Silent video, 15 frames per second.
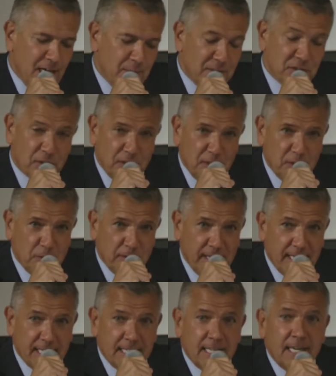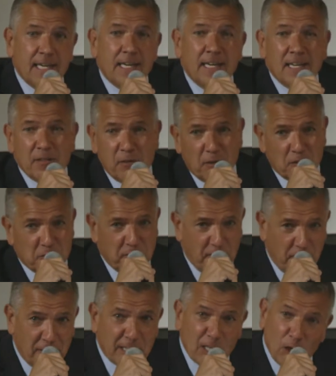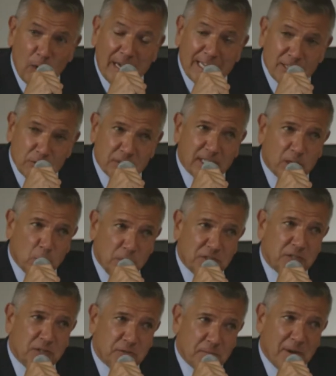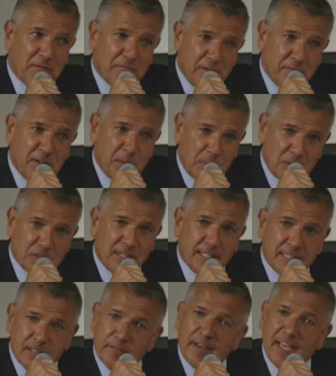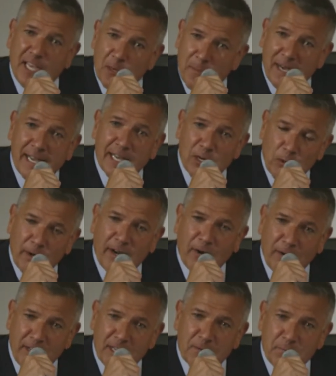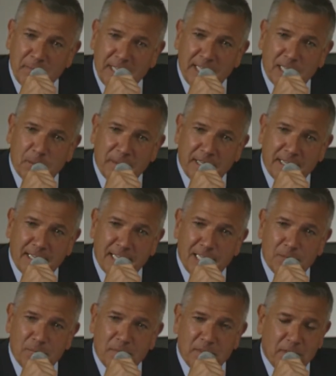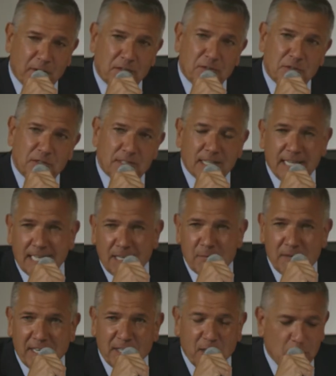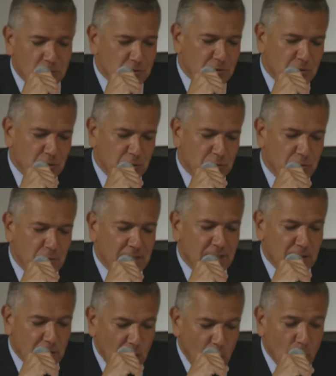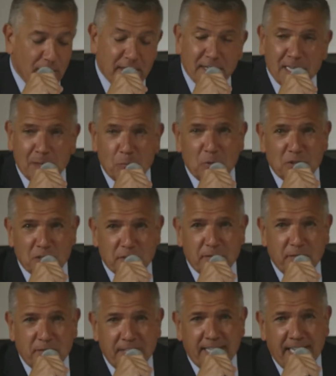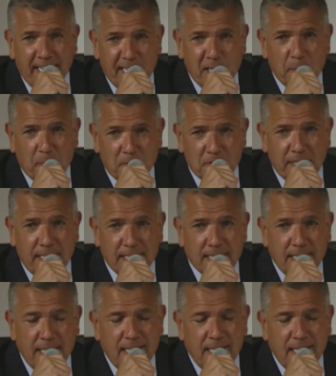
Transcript: is going to do that. There's very low housing, which is about 50% of AMI or area medium income. There's it goes to low income, which is 50 to 80%.